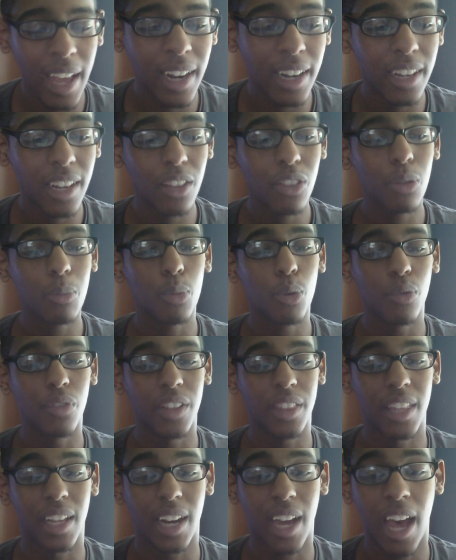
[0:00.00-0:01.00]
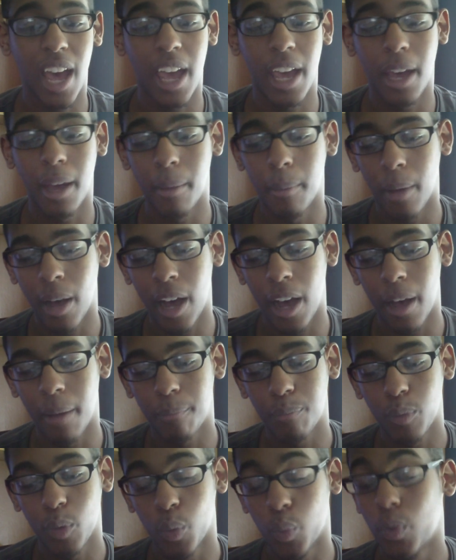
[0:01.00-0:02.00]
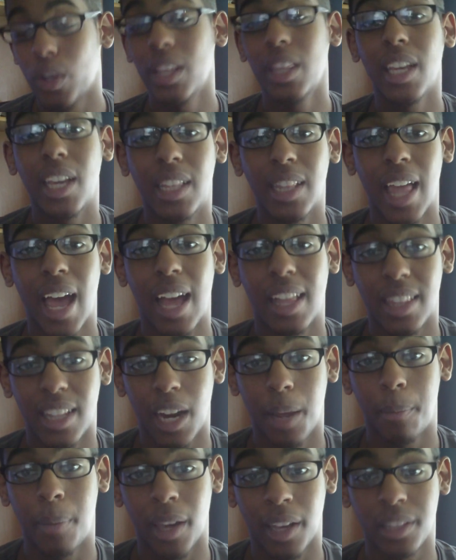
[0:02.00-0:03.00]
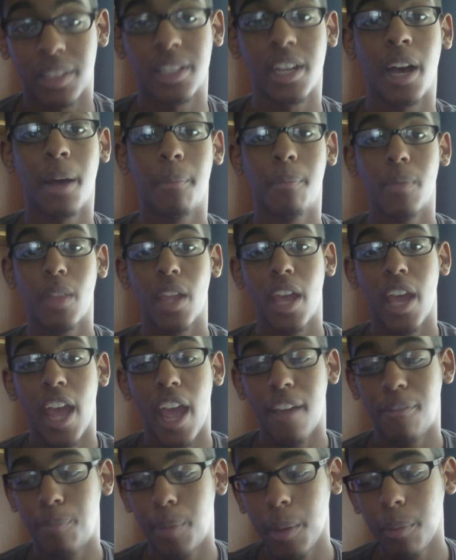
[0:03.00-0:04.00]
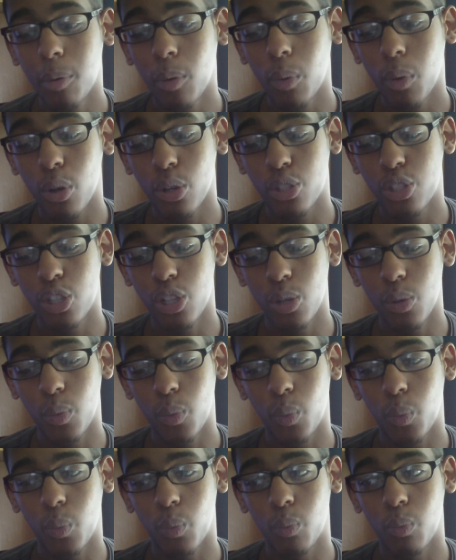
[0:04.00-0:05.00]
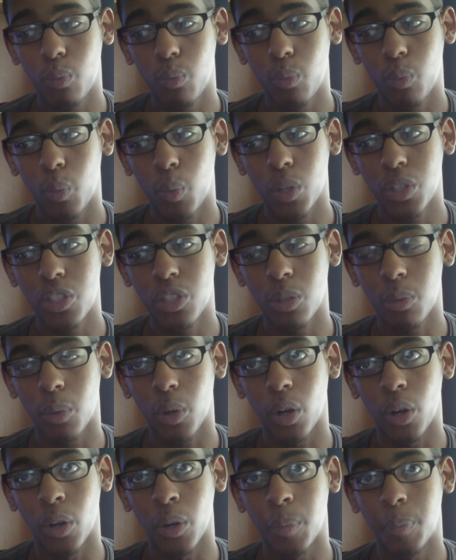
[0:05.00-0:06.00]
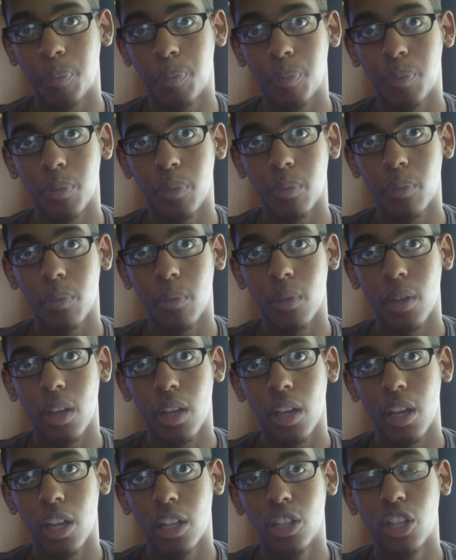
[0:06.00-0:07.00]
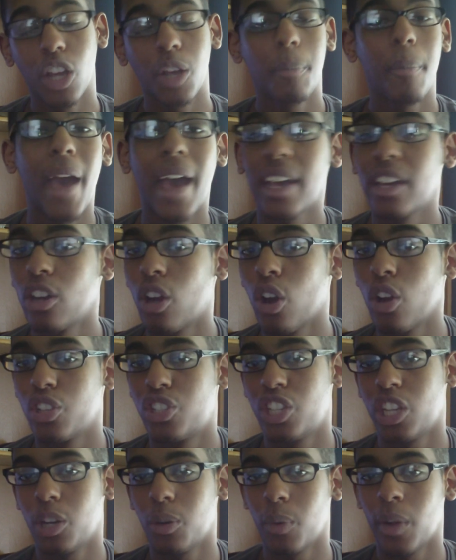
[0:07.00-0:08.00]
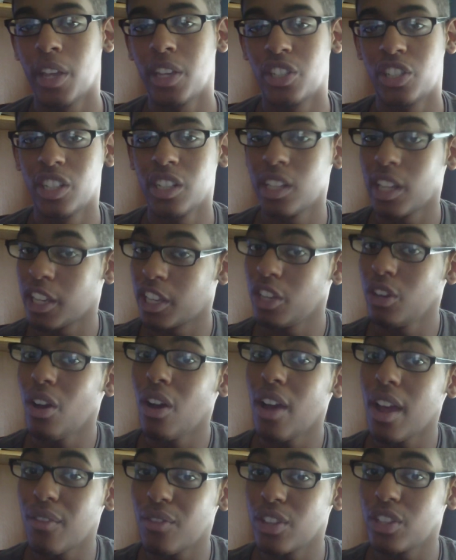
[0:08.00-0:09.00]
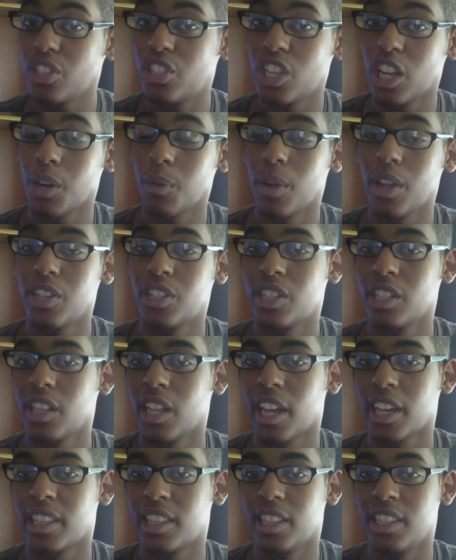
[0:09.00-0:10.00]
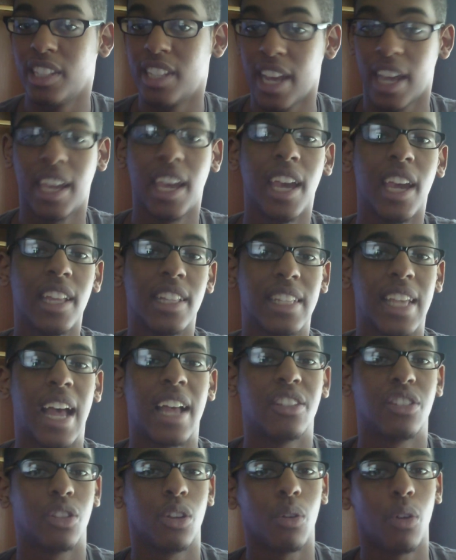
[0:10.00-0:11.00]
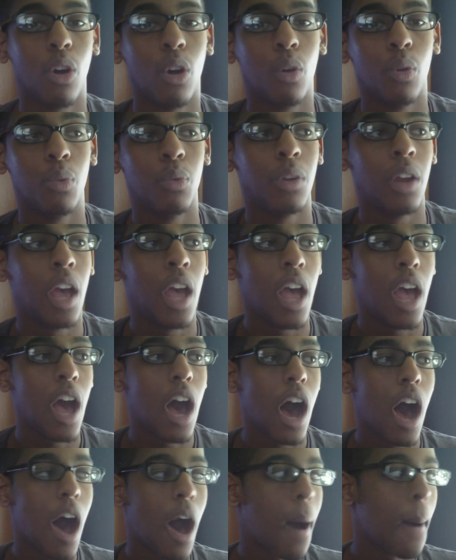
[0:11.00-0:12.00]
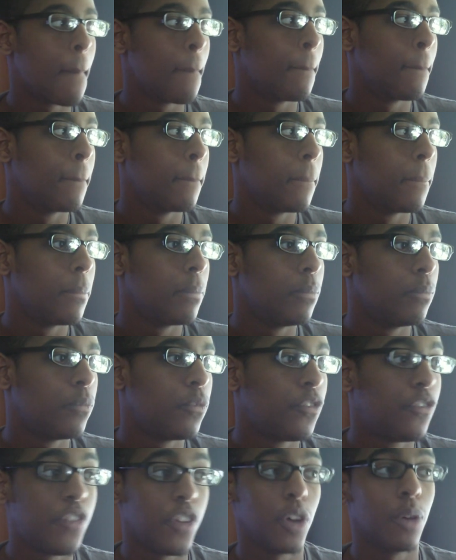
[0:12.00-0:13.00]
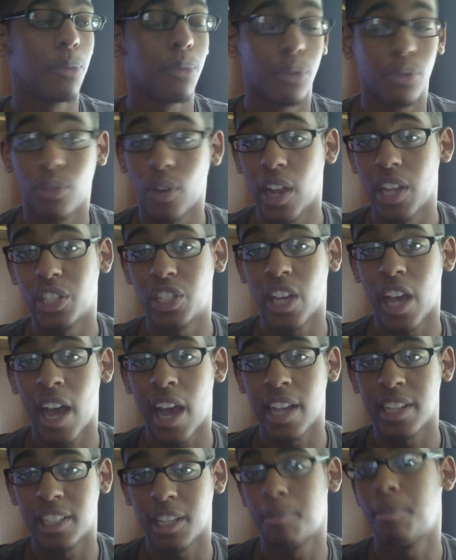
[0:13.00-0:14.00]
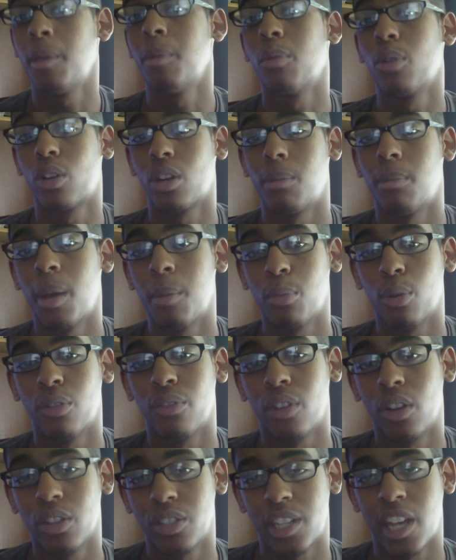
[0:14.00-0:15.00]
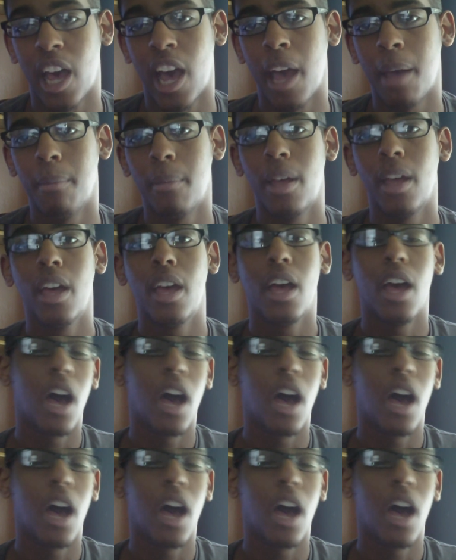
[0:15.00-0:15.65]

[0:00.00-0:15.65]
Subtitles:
and another movie that I am really glad that I picked up, if people were to, what's the word, look back at our generation, like, you know how every generation, like, decades has their own film franchise that people are gonna remember of all time?